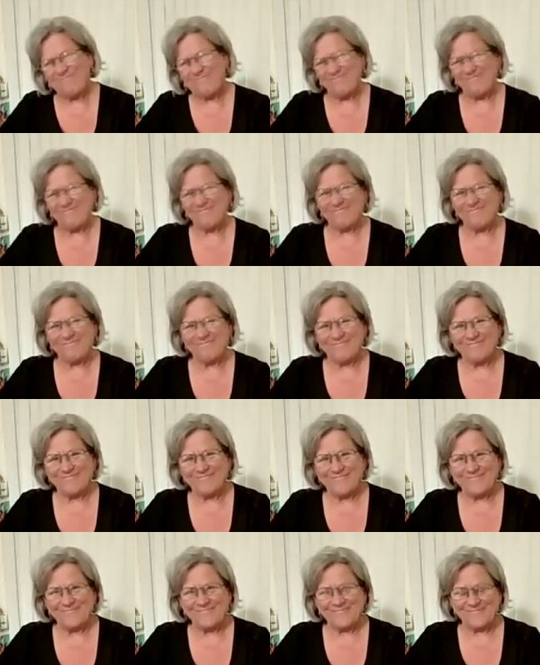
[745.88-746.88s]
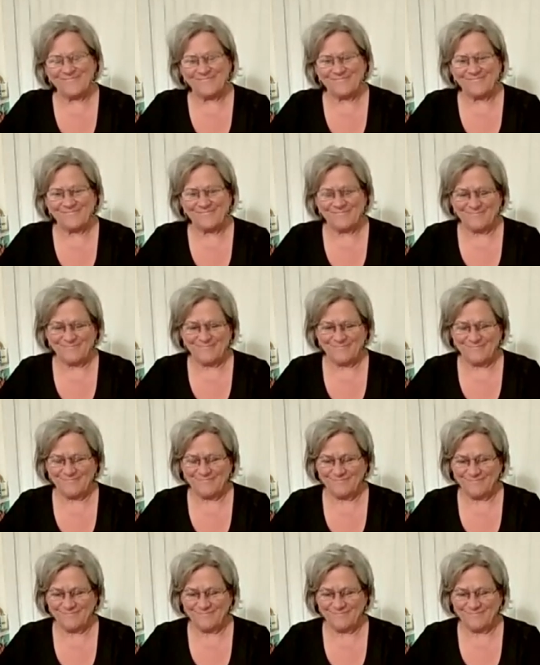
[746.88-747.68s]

[no speech]